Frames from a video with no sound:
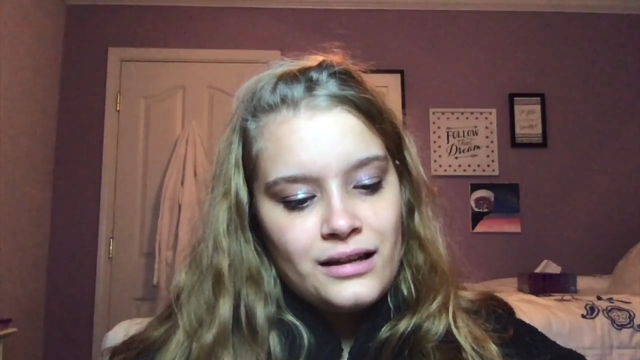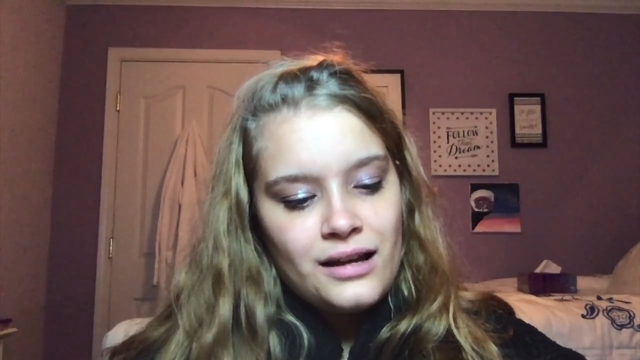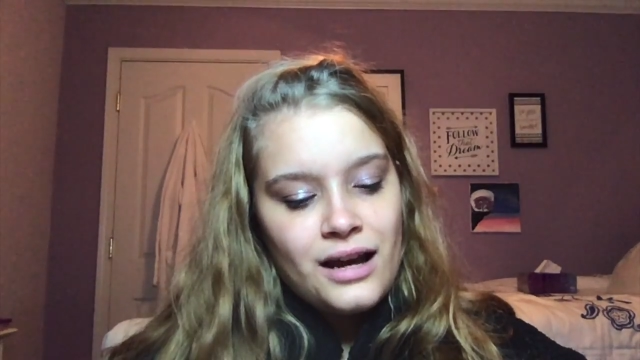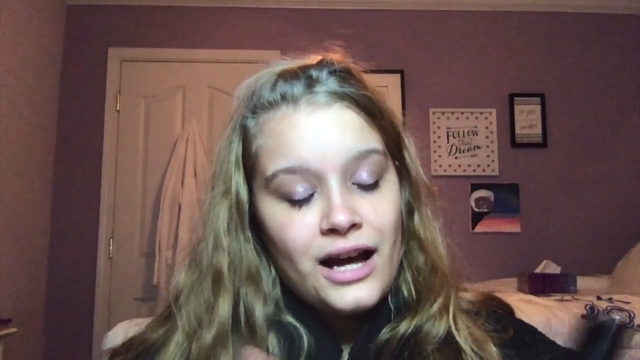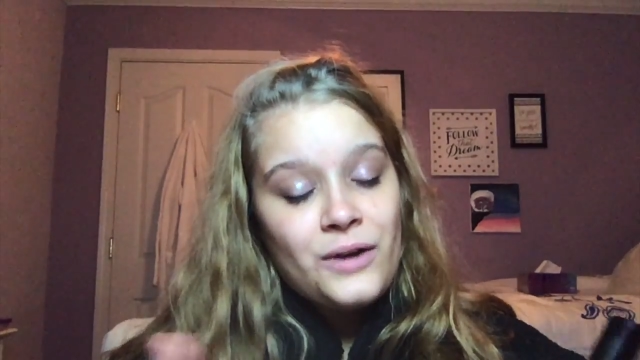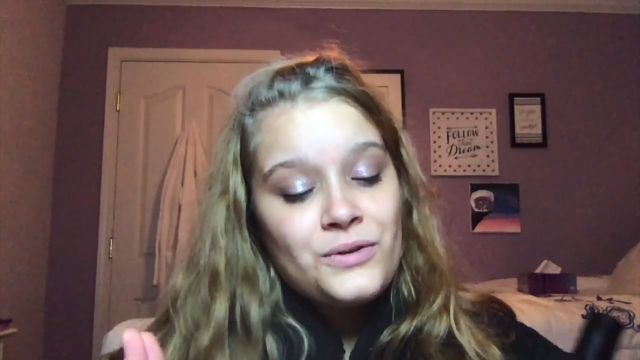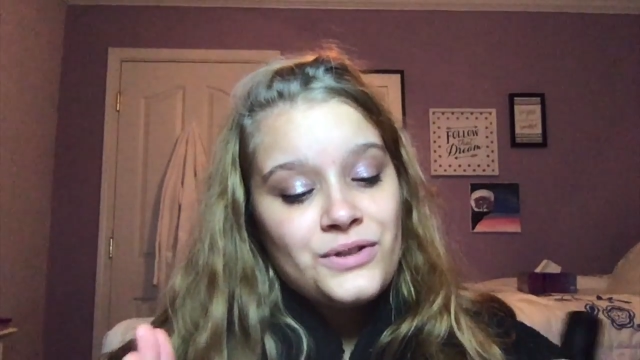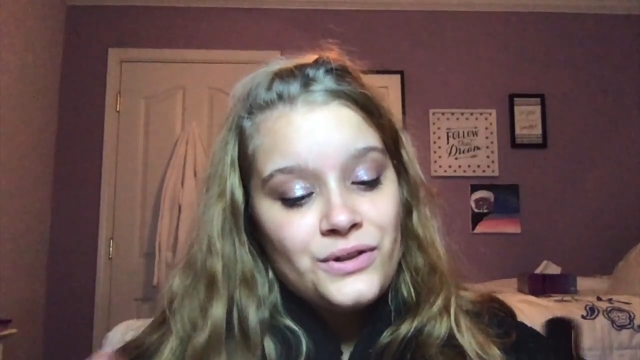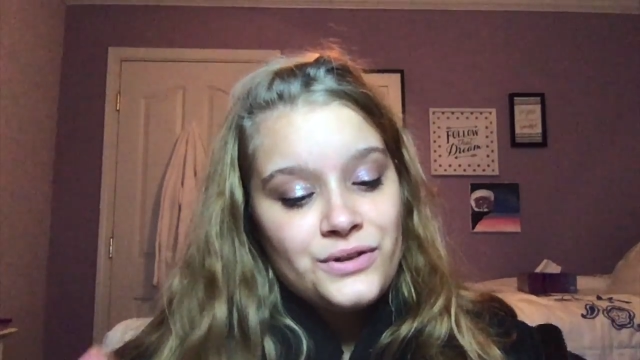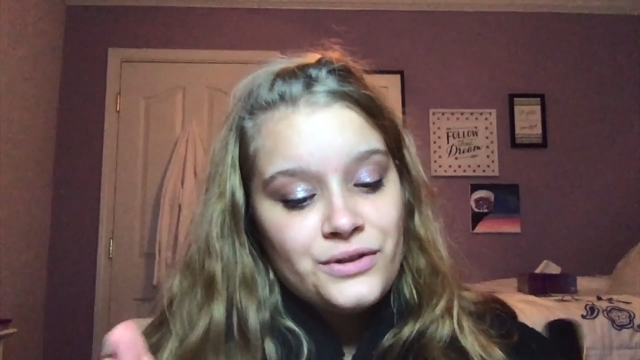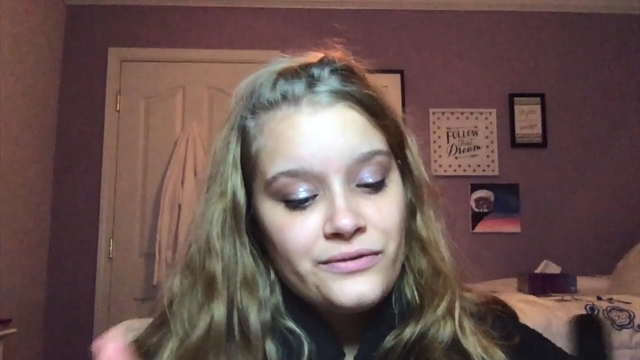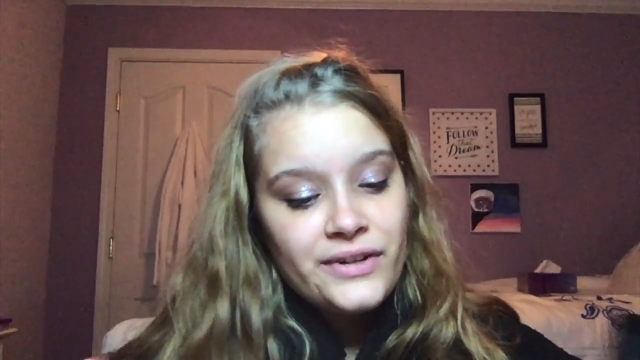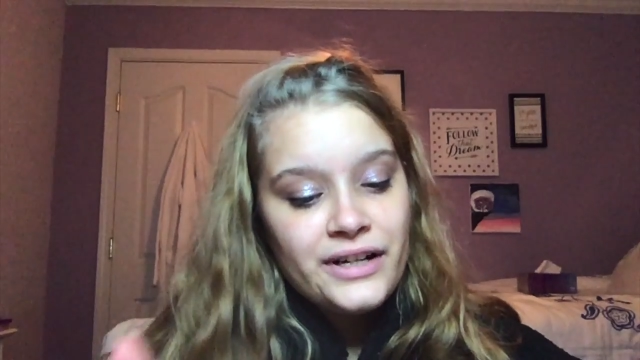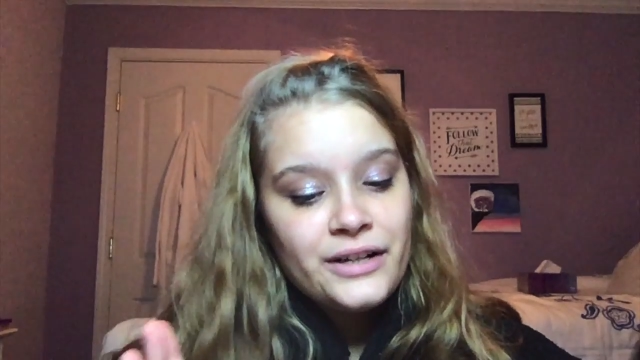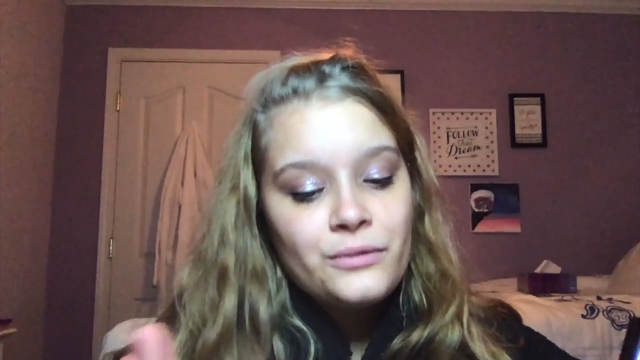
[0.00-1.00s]
I was also
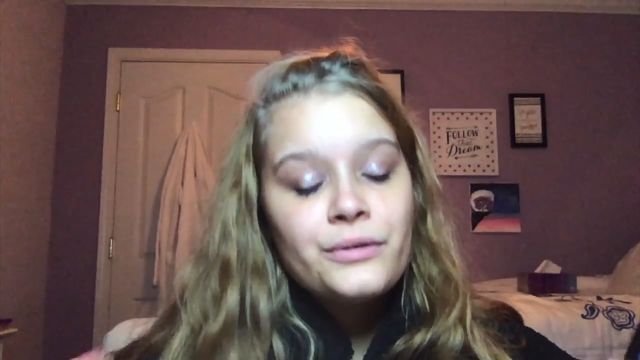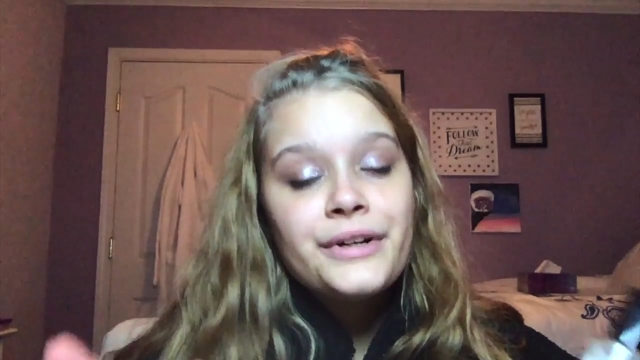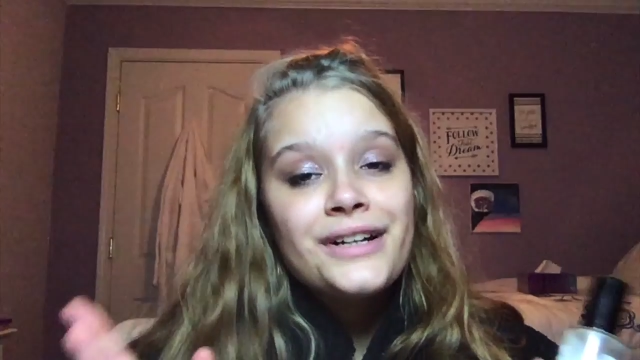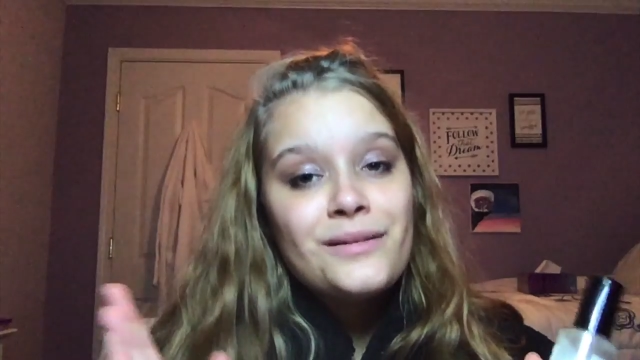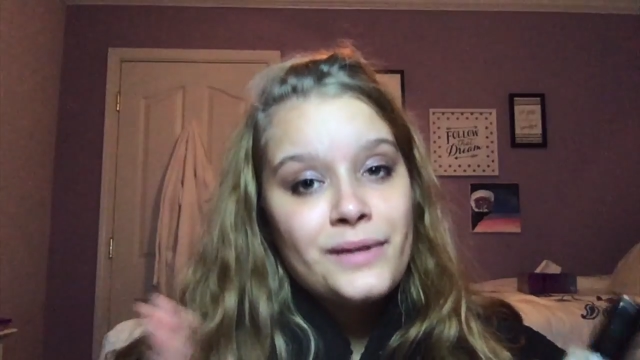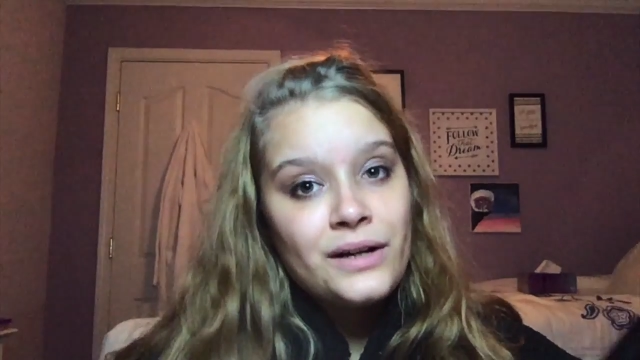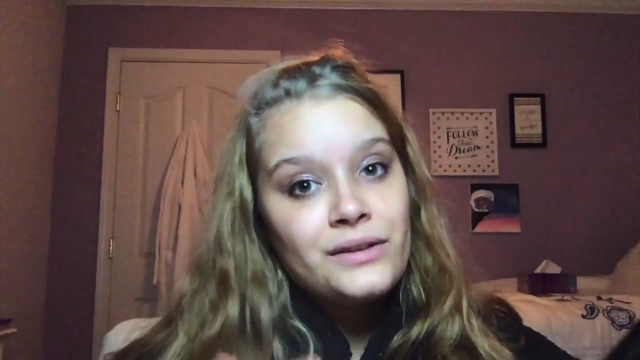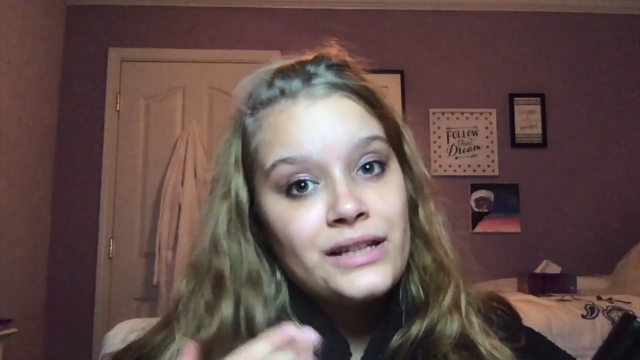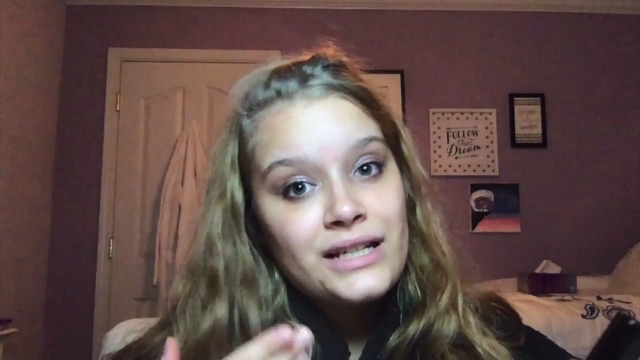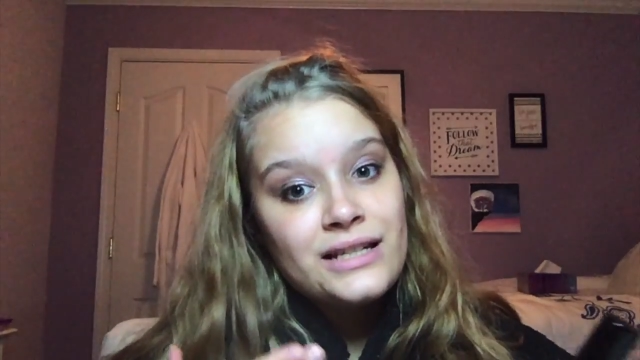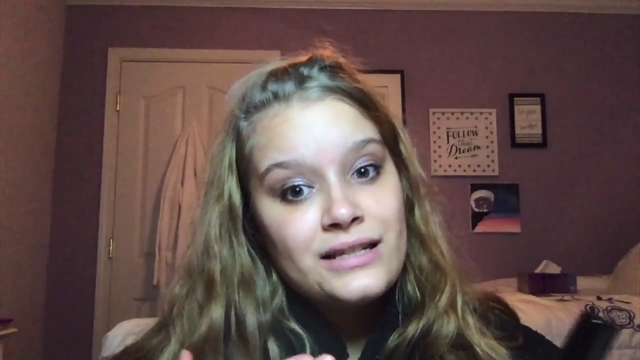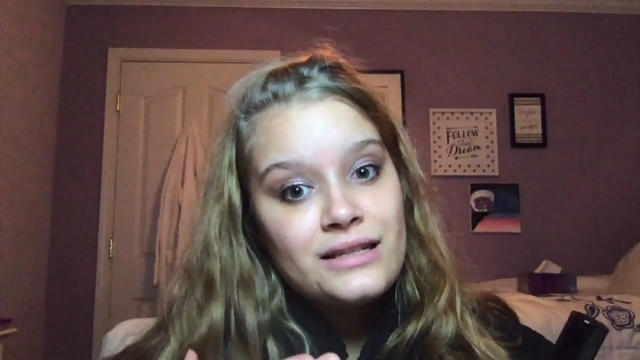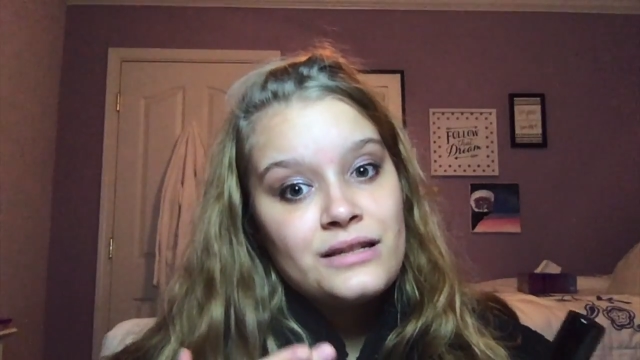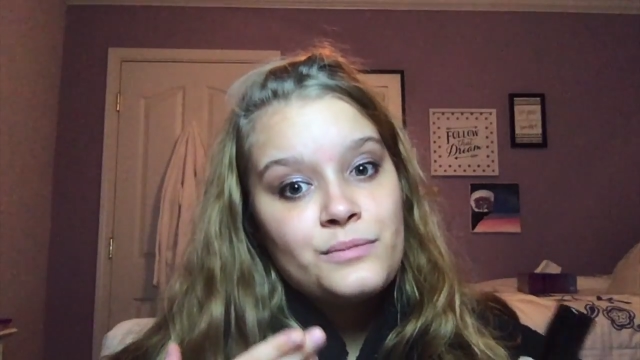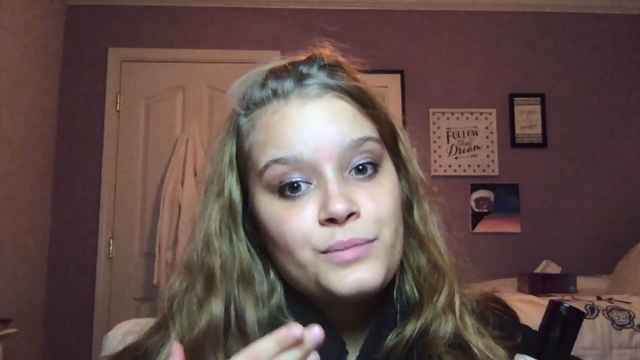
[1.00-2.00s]
very worried about
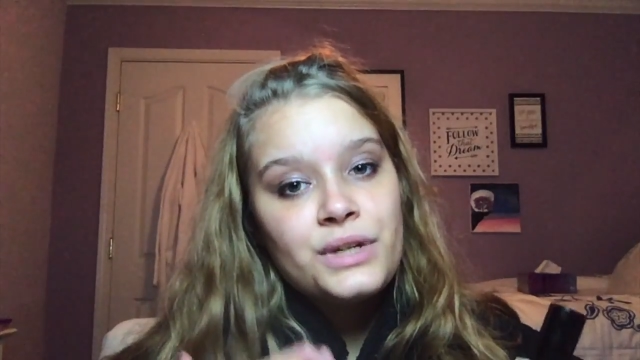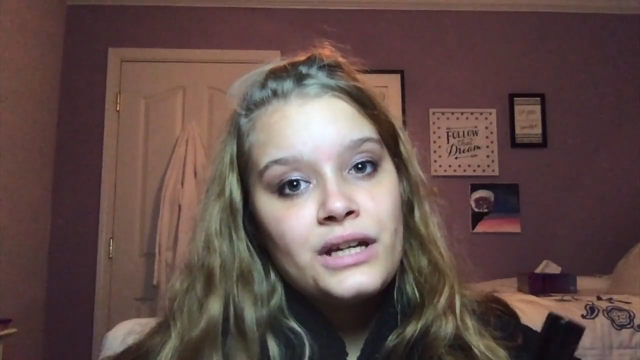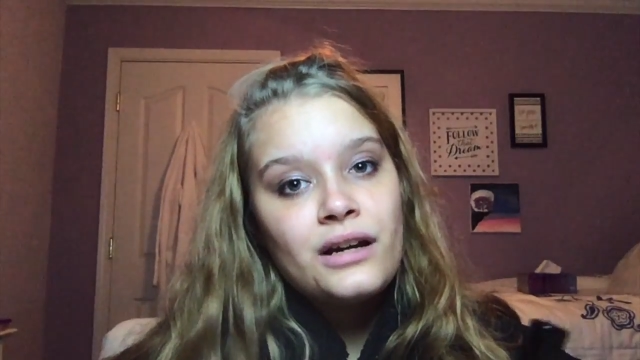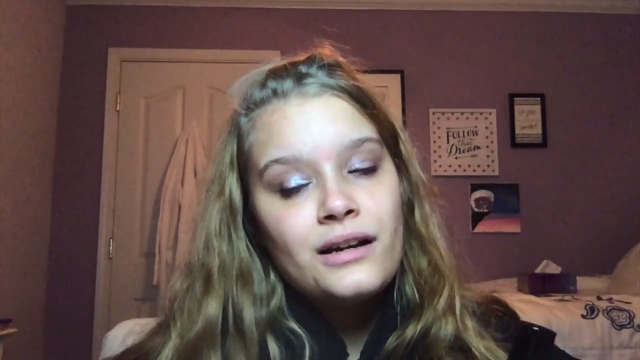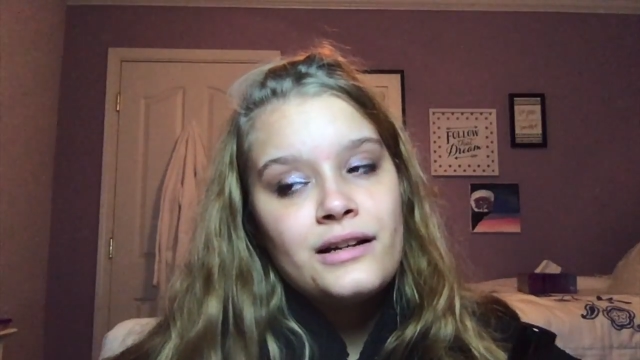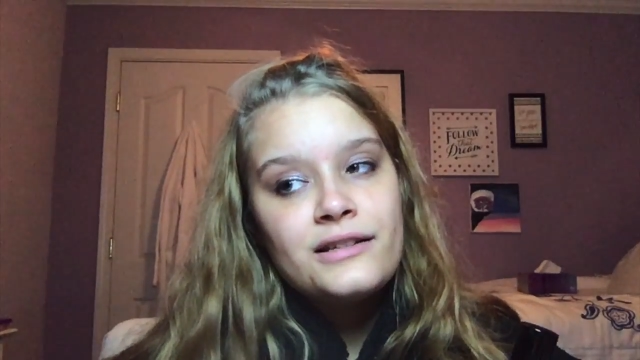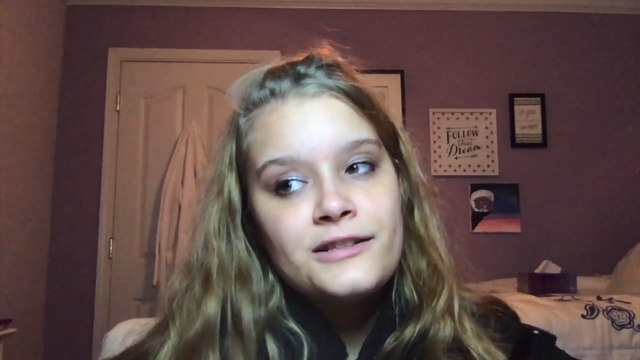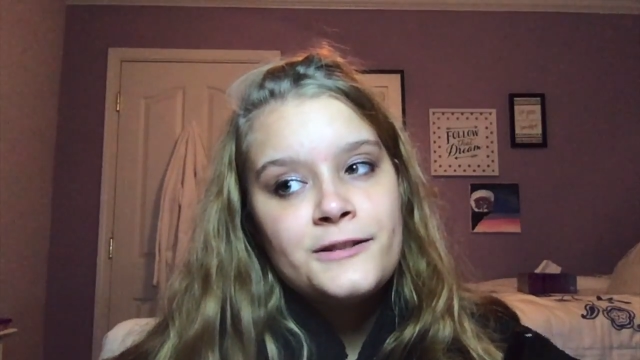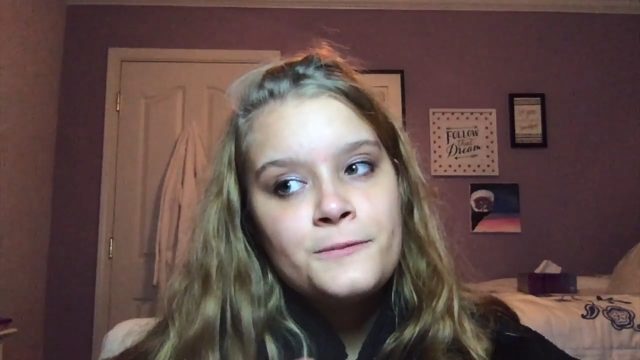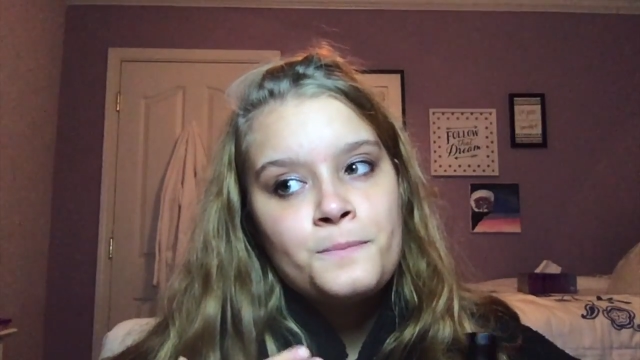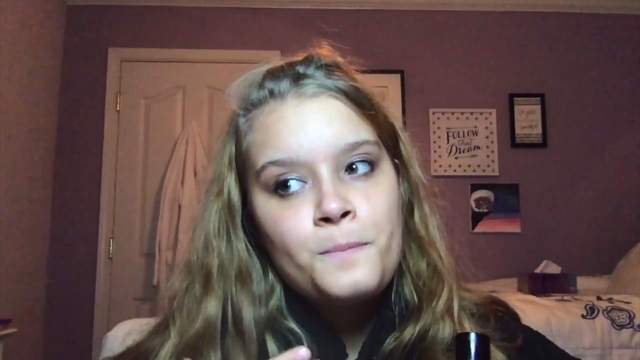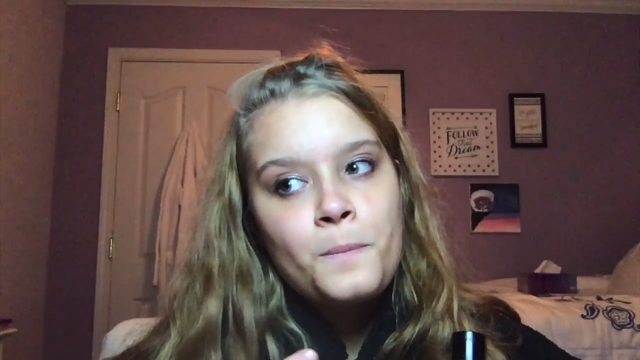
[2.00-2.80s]
this because